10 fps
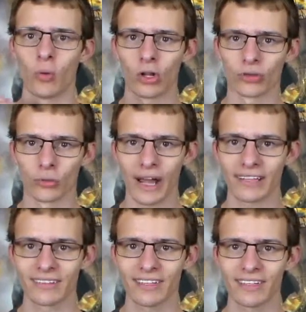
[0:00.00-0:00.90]
well
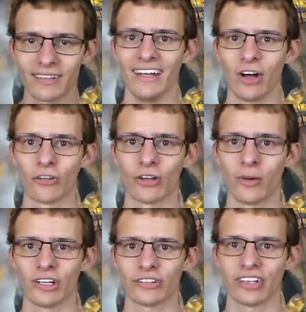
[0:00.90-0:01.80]
directed, and also
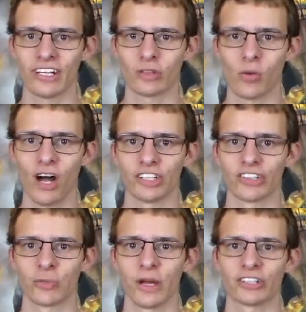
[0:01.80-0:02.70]
entertaining to watch,
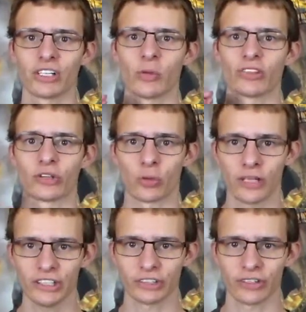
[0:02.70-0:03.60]
especially with the
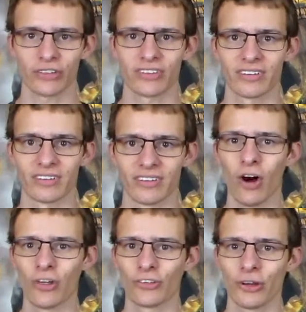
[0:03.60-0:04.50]
creatures. And
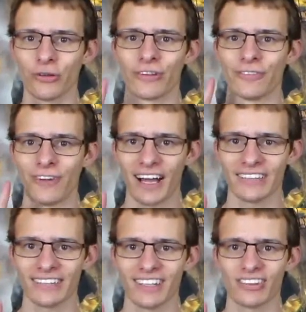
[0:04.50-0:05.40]
also the
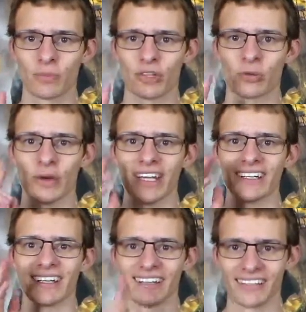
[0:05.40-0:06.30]
fight scenes
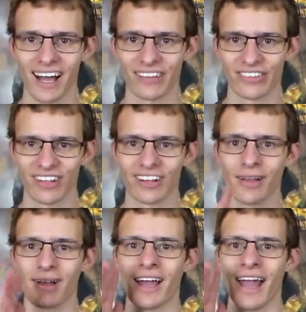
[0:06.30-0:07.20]
between
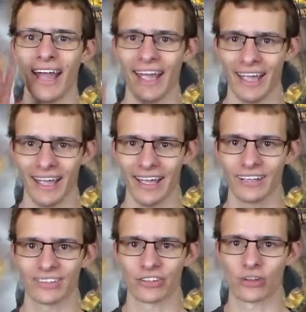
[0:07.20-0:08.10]
Godzilla
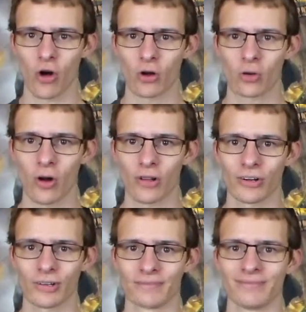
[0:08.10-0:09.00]
and the
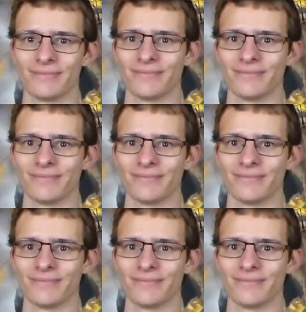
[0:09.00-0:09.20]
Skullcrawler